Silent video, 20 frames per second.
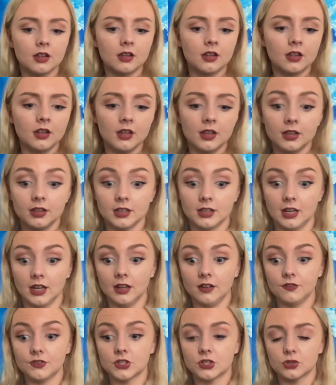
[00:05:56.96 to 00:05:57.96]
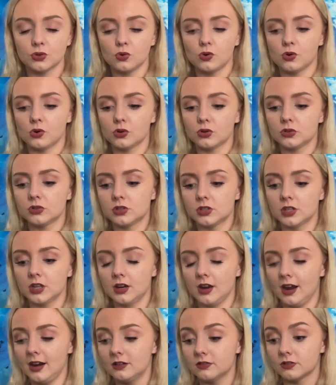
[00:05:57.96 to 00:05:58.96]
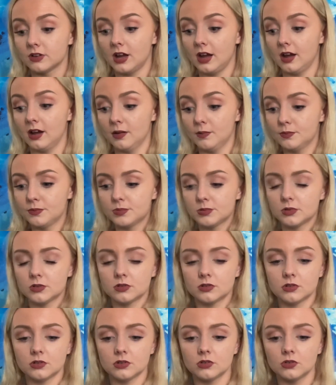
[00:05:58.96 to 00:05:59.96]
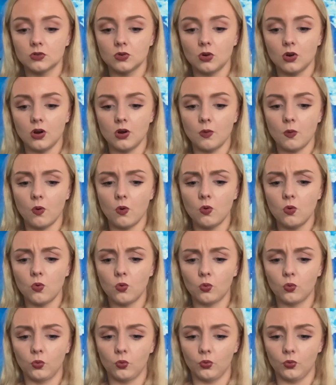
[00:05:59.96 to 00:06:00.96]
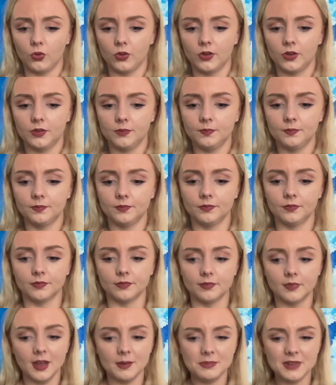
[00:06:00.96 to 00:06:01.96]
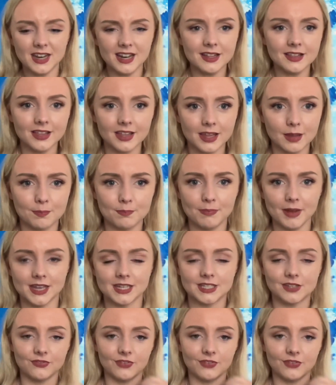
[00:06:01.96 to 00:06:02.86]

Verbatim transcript: The King of Swords, the Nine of Cups. Ooh hmm, I'm getting like a best